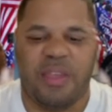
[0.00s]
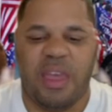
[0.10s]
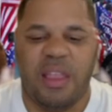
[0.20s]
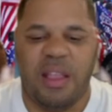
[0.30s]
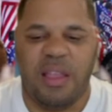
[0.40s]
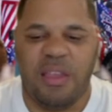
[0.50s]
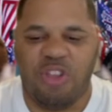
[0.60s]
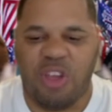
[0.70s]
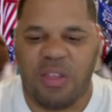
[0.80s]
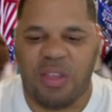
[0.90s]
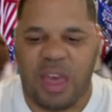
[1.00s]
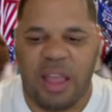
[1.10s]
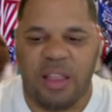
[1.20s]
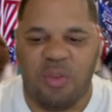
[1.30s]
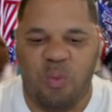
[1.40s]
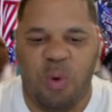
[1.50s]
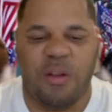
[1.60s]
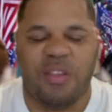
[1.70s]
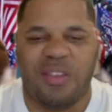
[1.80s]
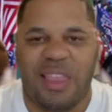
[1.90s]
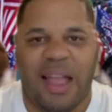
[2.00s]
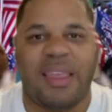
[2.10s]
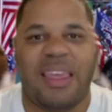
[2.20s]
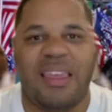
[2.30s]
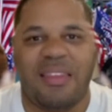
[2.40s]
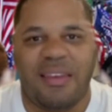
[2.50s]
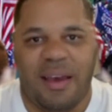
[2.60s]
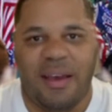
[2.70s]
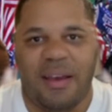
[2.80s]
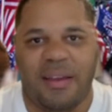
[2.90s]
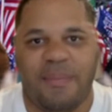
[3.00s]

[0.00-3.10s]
and it has just gotten worse now that he's gone.